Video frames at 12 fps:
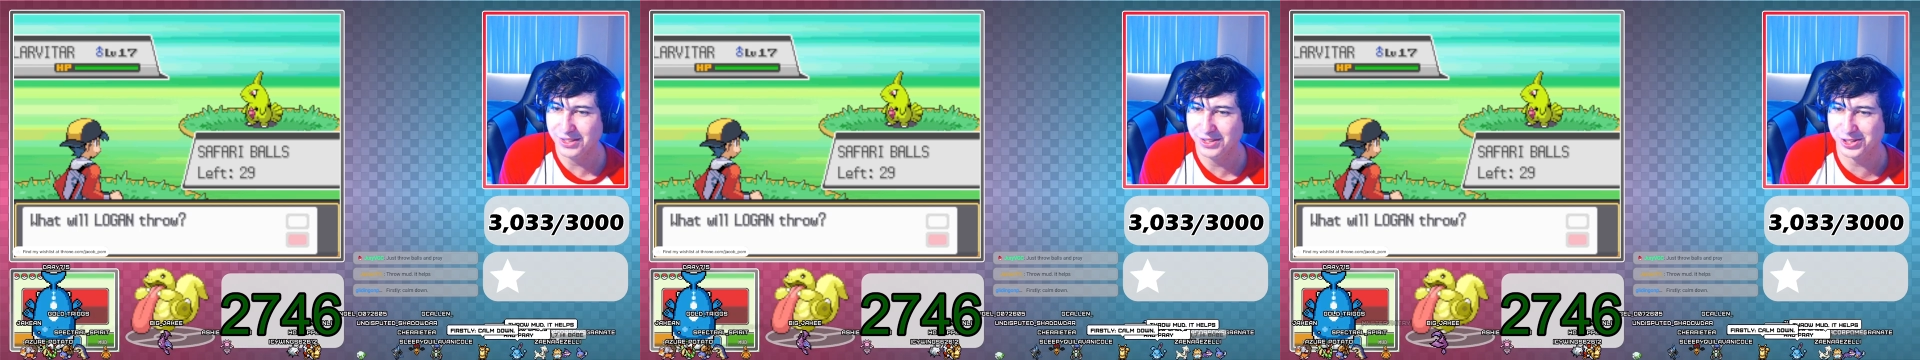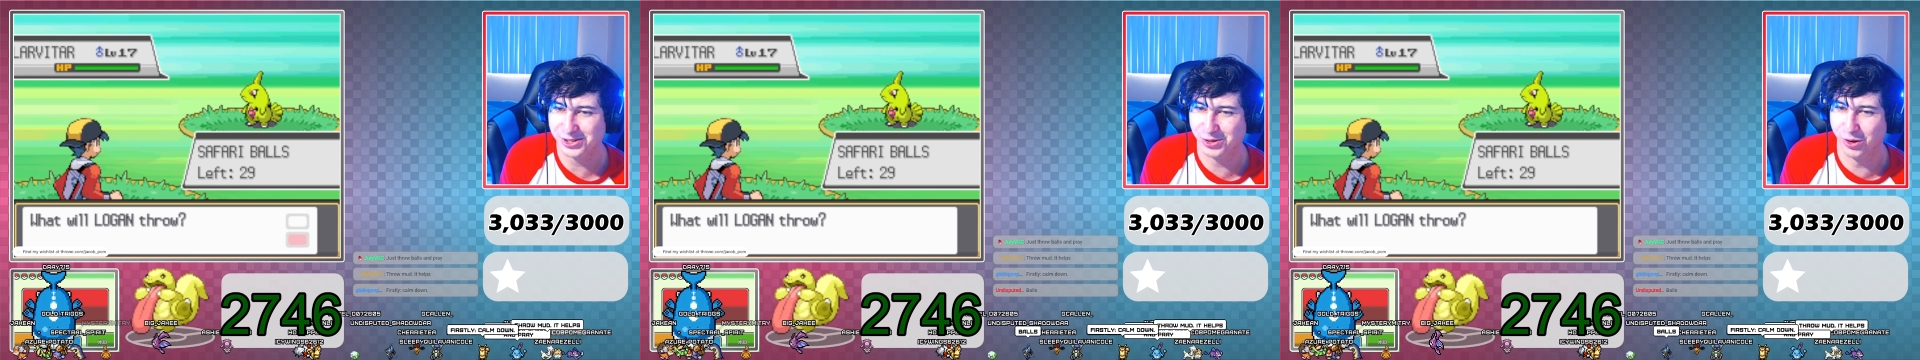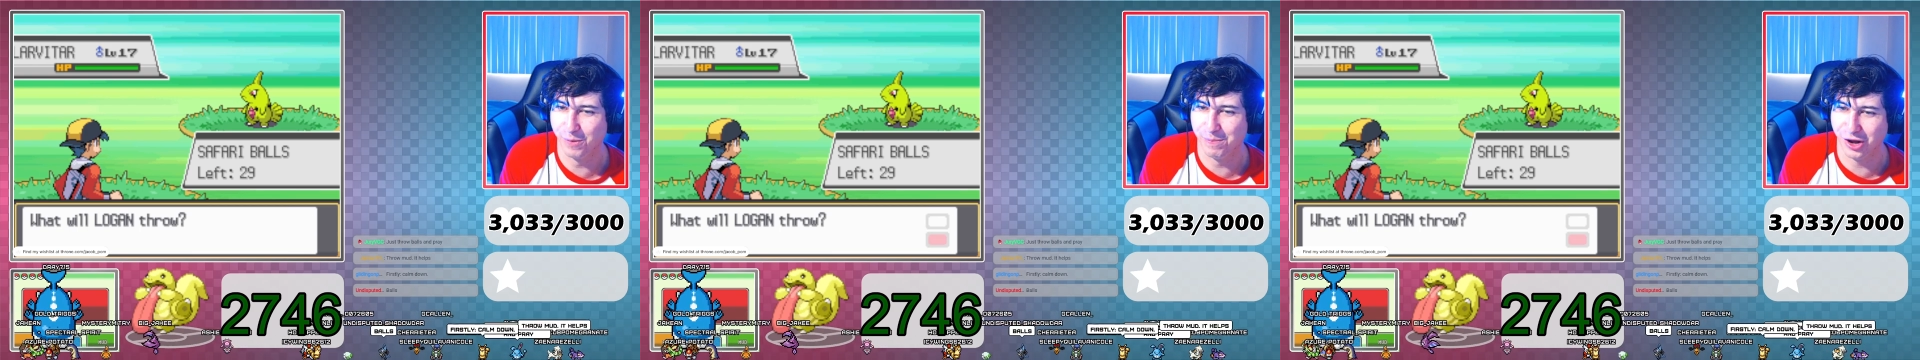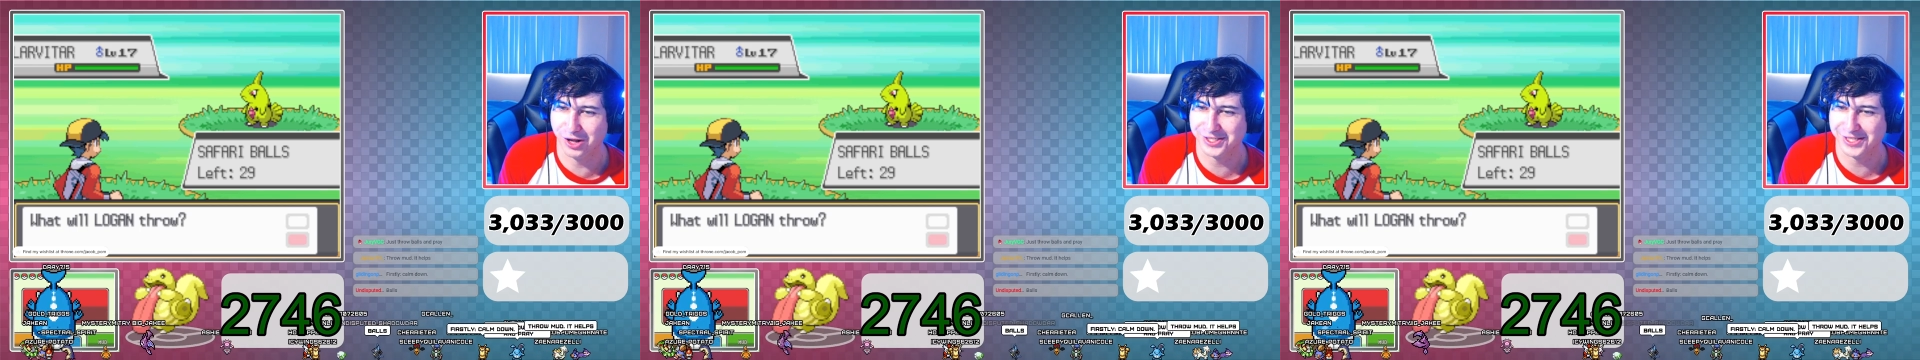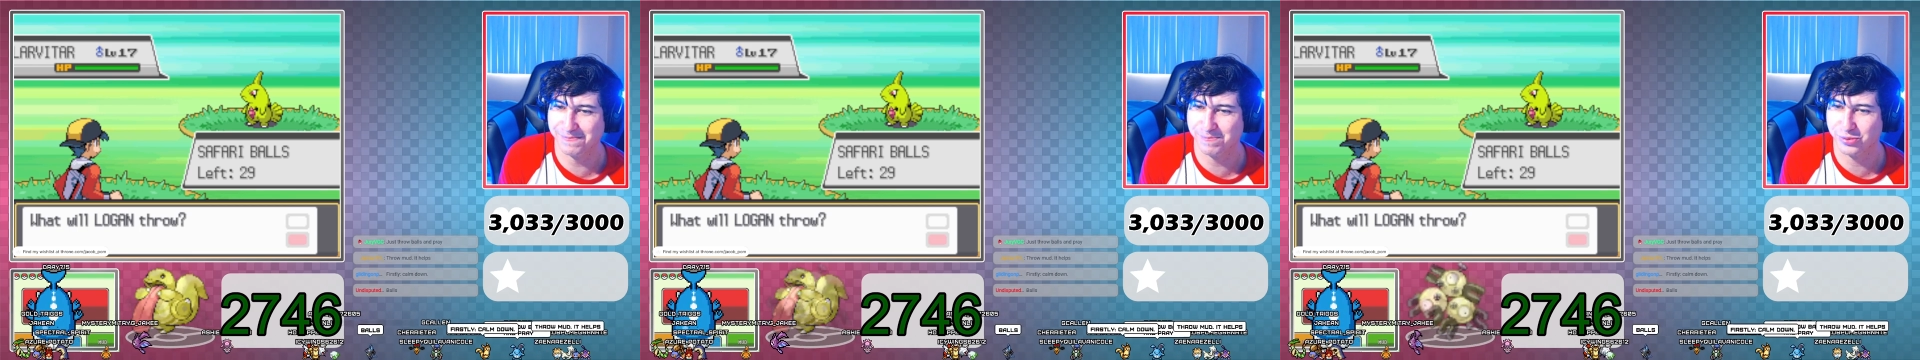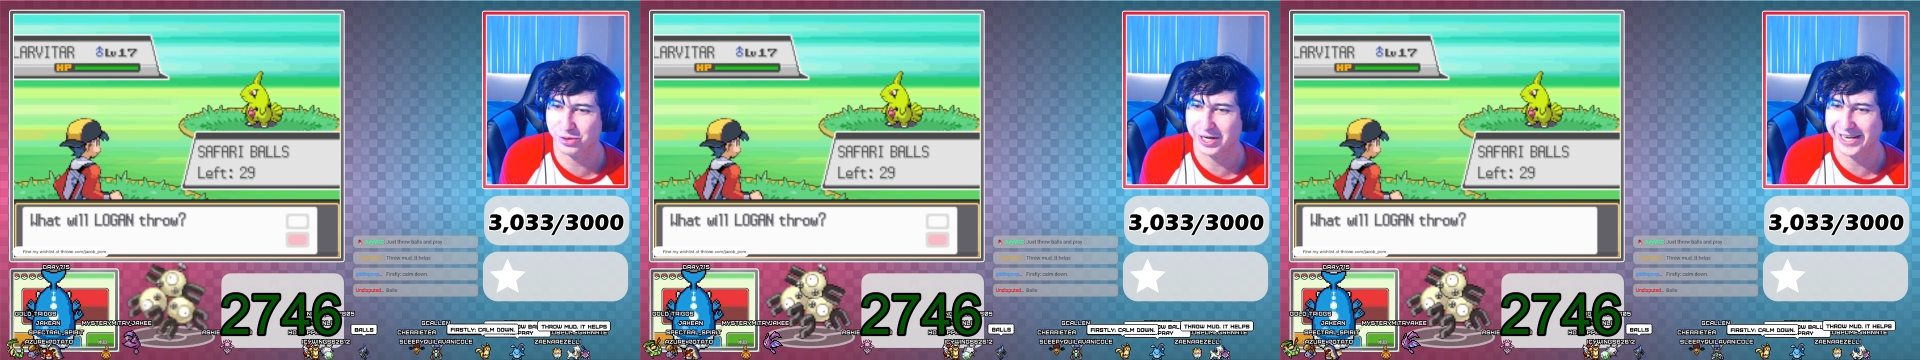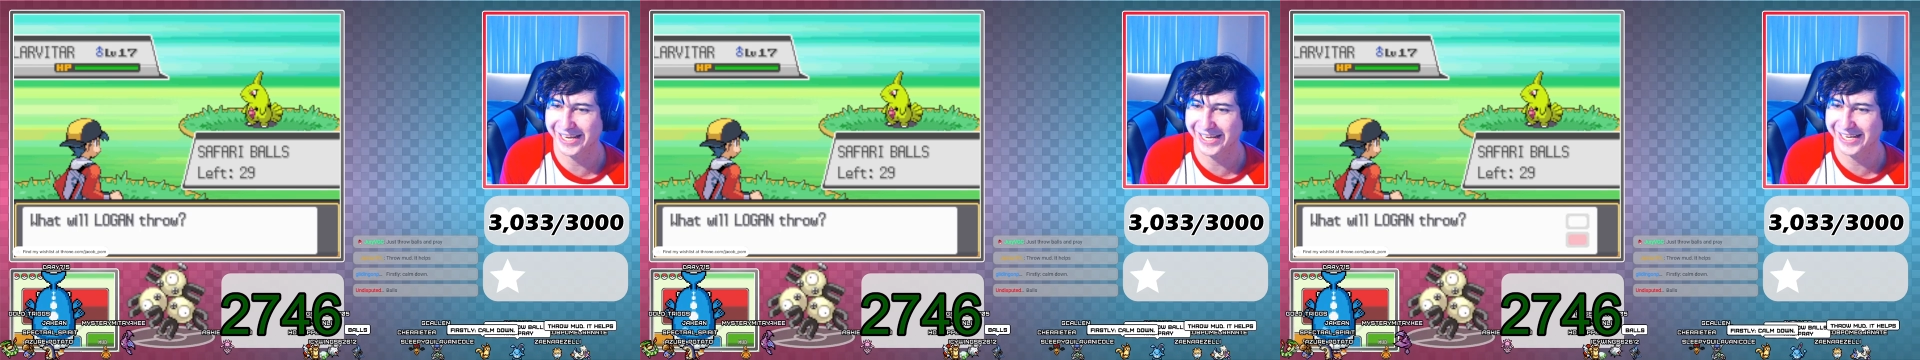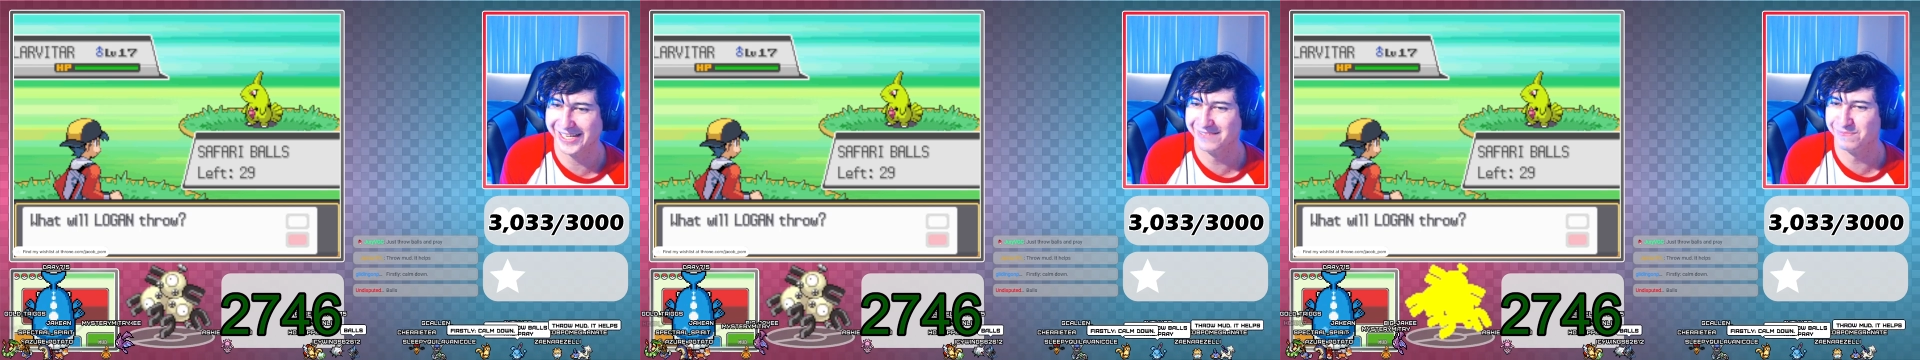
Just throw balls and pray.